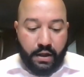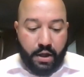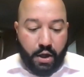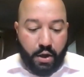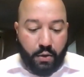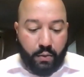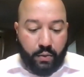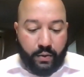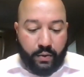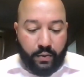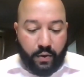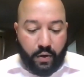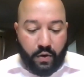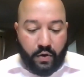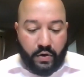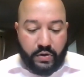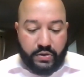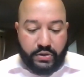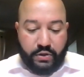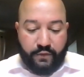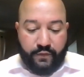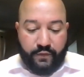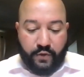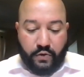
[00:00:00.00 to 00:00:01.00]
We will
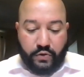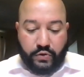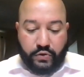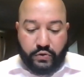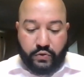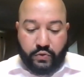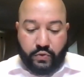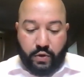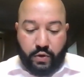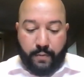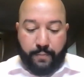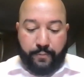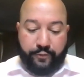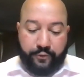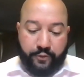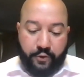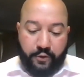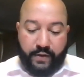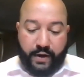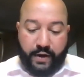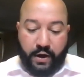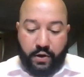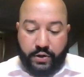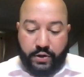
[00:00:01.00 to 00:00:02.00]
also vote to approve
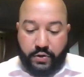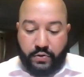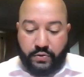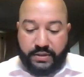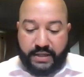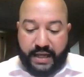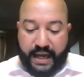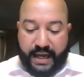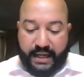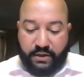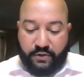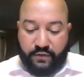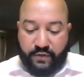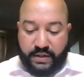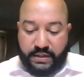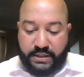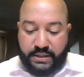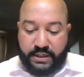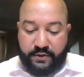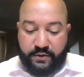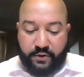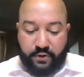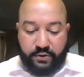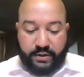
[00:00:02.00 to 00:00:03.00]
LU's
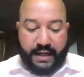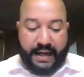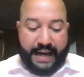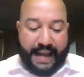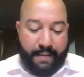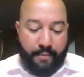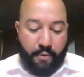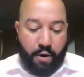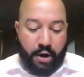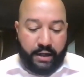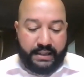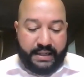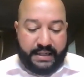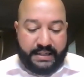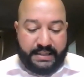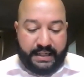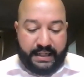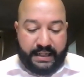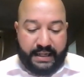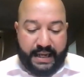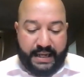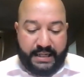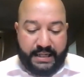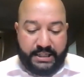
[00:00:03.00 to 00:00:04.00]
830, the landmark
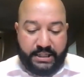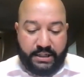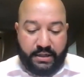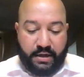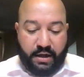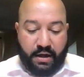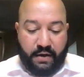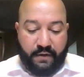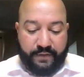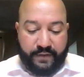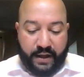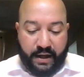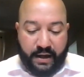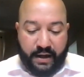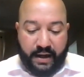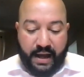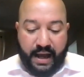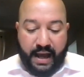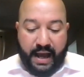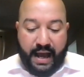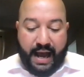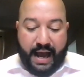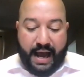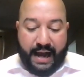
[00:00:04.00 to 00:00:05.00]
designation of the
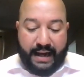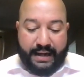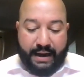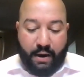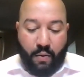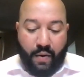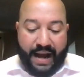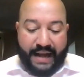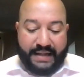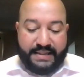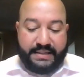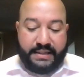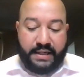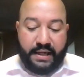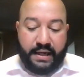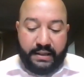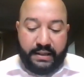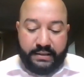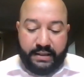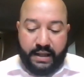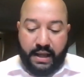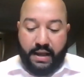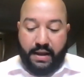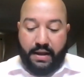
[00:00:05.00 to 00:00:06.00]

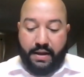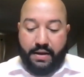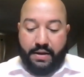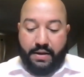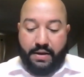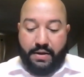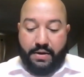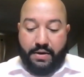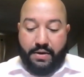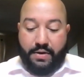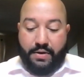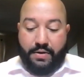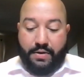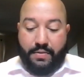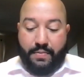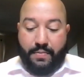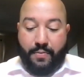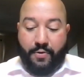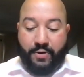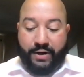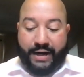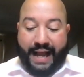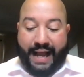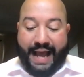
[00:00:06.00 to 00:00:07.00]
Aakawaxung
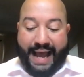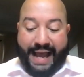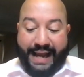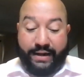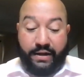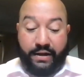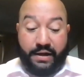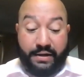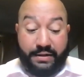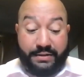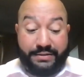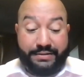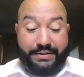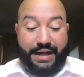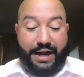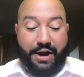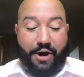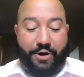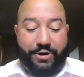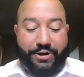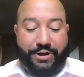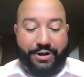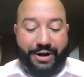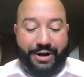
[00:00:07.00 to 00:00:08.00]
Munahanung
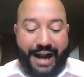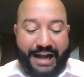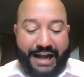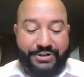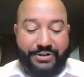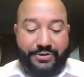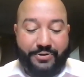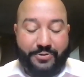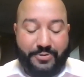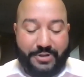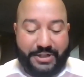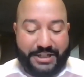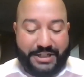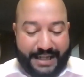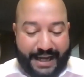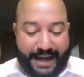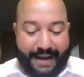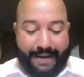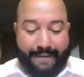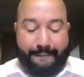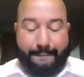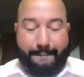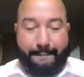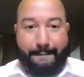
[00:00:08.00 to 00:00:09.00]
Archaeological Site.
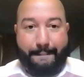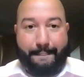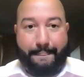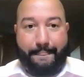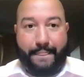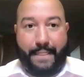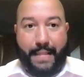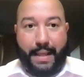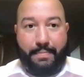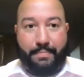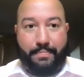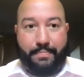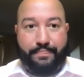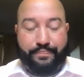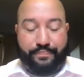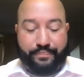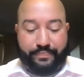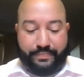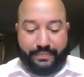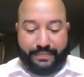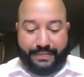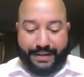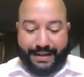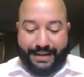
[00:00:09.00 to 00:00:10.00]

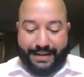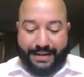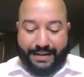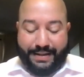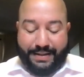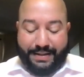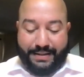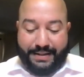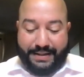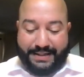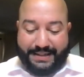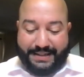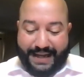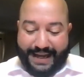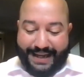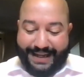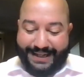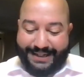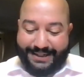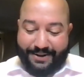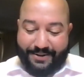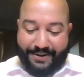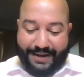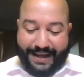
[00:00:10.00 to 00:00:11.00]
The site is
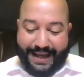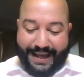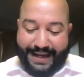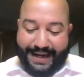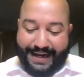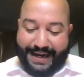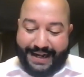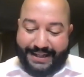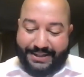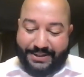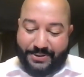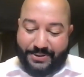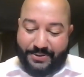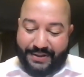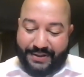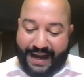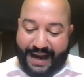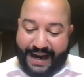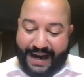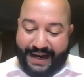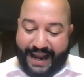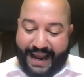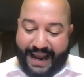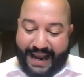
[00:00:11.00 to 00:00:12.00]
located at
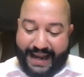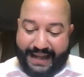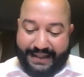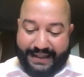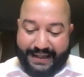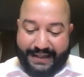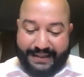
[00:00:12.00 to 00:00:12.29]
298-300